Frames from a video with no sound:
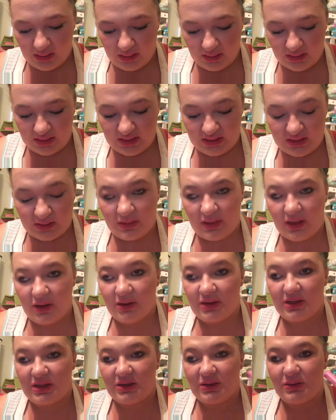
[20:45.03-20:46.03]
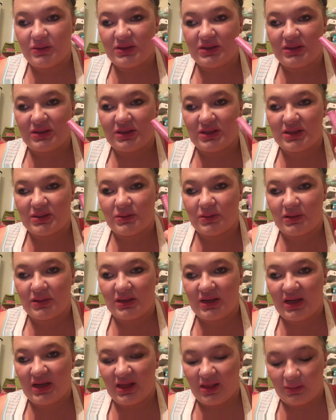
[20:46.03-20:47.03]
Since we already used this one
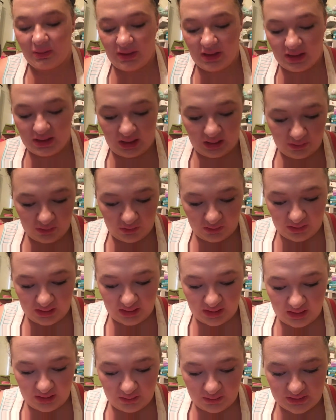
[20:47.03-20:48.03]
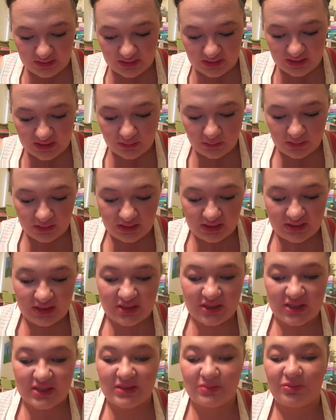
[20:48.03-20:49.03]
last week, I'm going to use this one because I
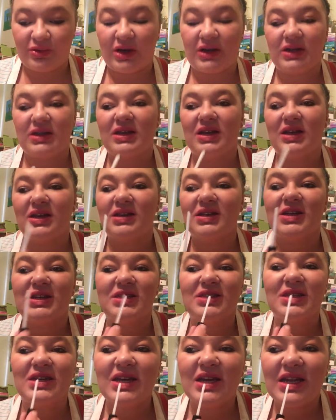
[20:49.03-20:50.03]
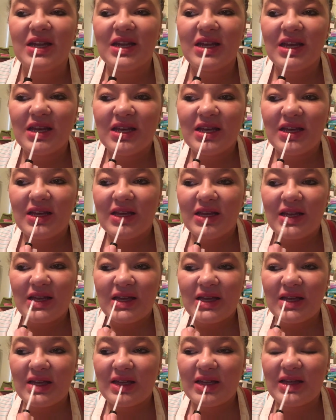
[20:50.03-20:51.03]
just bought it again last night.
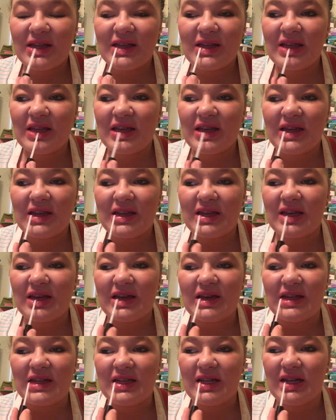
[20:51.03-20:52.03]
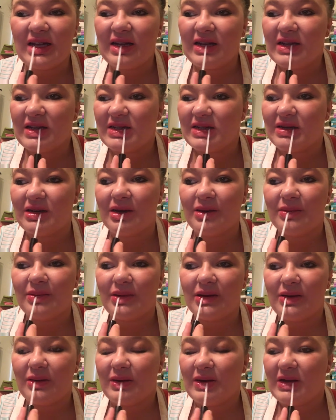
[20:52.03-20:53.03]
And it's not going to show up
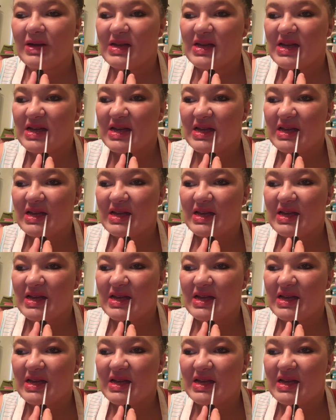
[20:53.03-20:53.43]
very well.